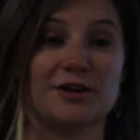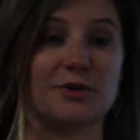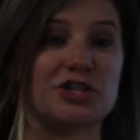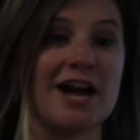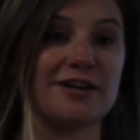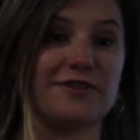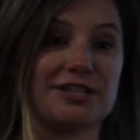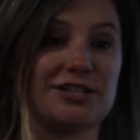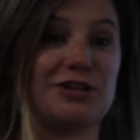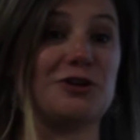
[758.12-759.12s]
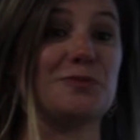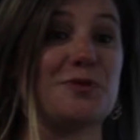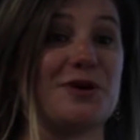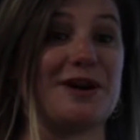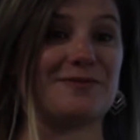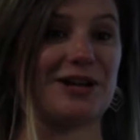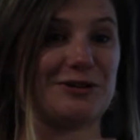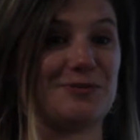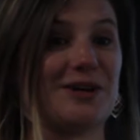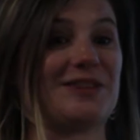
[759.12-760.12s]
which kind of gets to your point, I'm
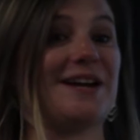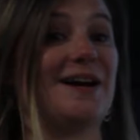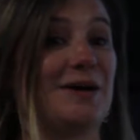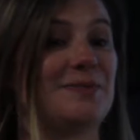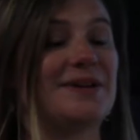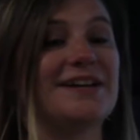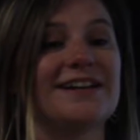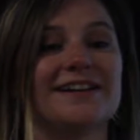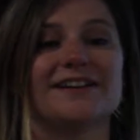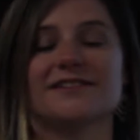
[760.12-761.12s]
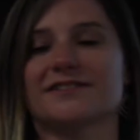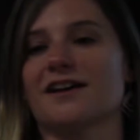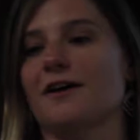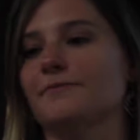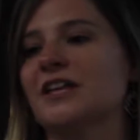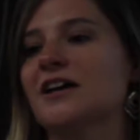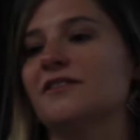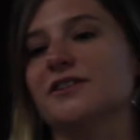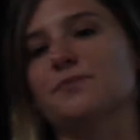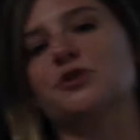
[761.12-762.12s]
glad you brought that up, is
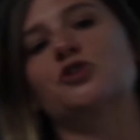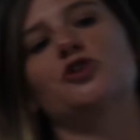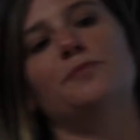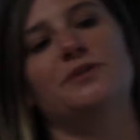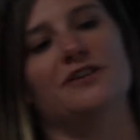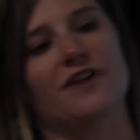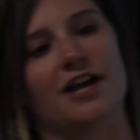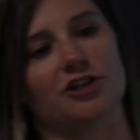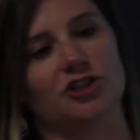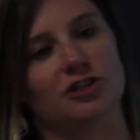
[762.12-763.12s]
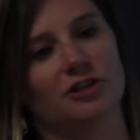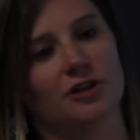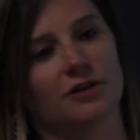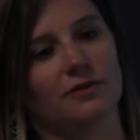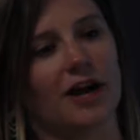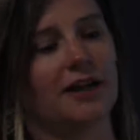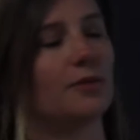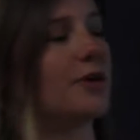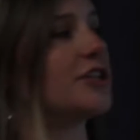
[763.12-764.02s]
this prescriptive edge, right?